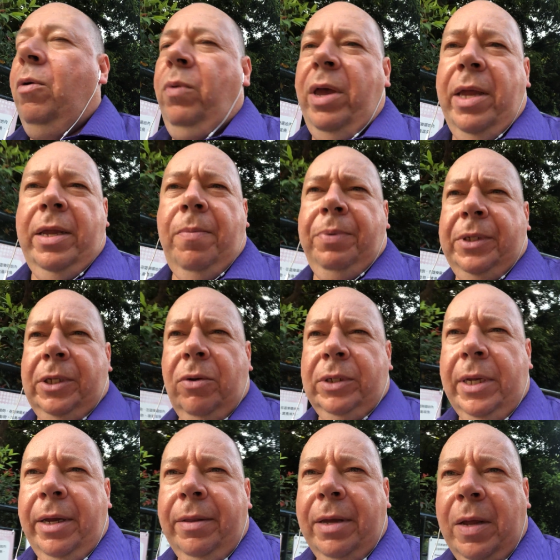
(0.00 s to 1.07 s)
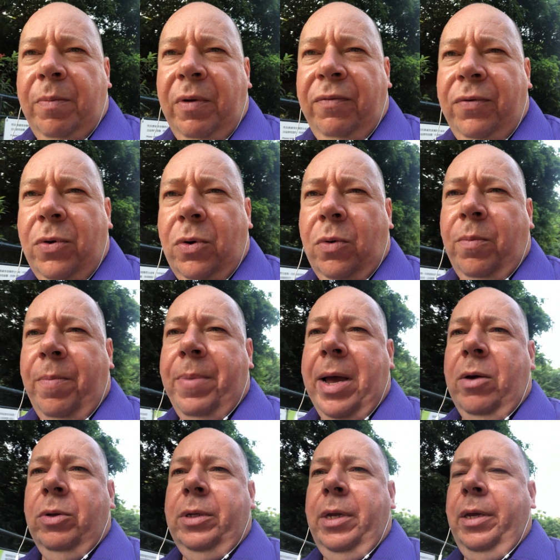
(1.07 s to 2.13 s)
we had episodes like that before
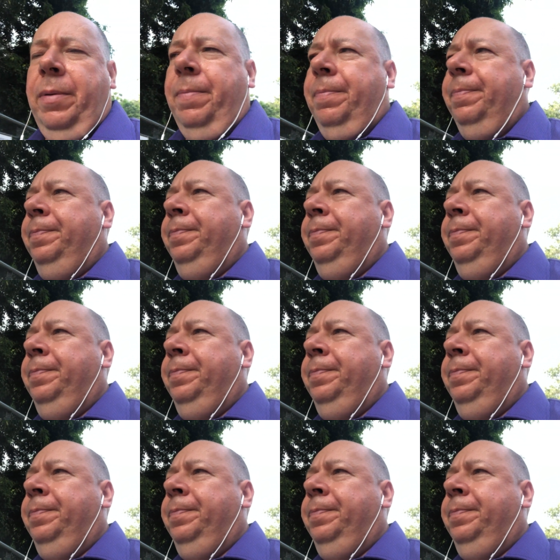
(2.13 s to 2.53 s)
about him